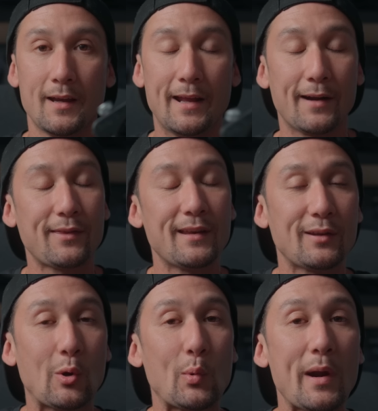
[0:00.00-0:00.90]
And I think
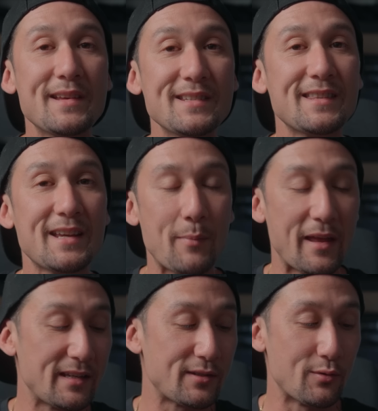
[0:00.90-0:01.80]
the crazy thing
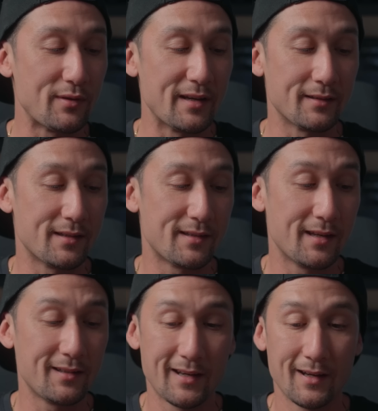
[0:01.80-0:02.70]
about these two things is
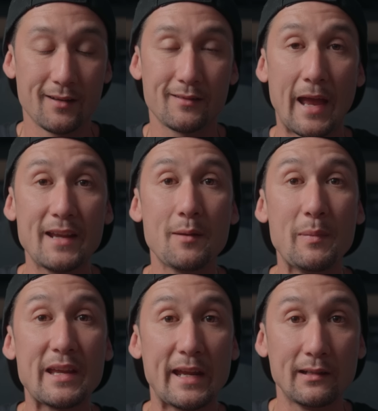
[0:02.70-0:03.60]
that they can
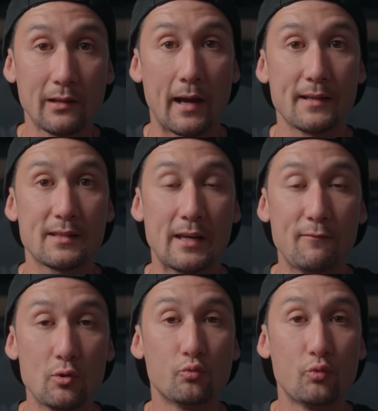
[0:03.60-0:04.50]
be key lights.
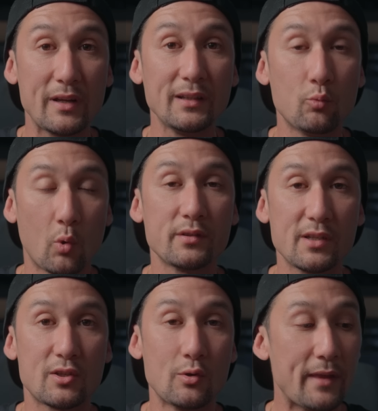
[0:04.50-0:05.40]
If you really
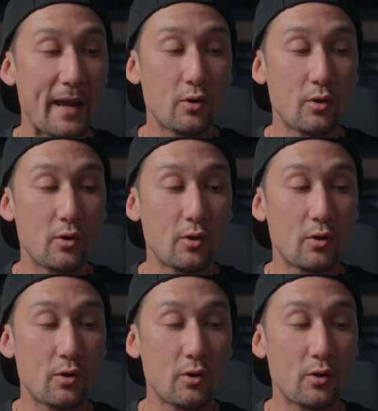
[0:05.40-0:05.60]
wanted to, they